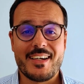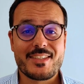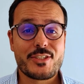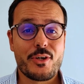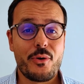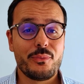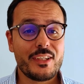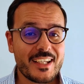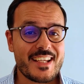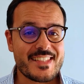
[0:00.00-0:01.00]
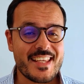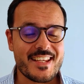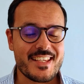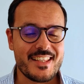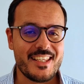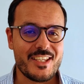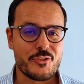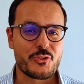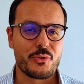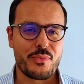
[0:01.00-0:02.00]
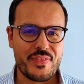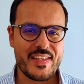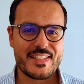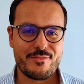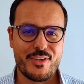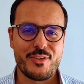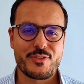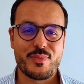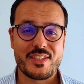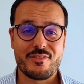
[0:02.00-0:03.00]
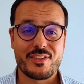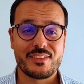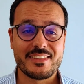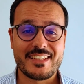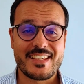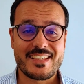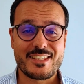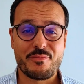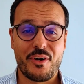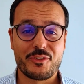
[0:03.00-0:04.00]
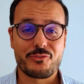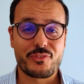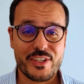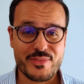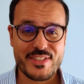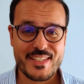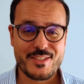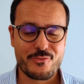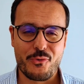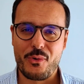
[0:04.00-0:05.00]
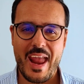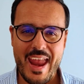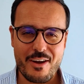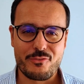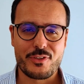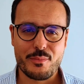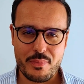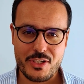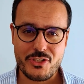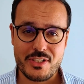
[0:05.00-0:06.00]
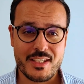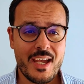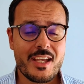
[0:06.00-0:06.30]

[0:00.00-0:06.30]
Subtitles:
So like I said in the intro, this video specifically, it's about fragrances for every budget.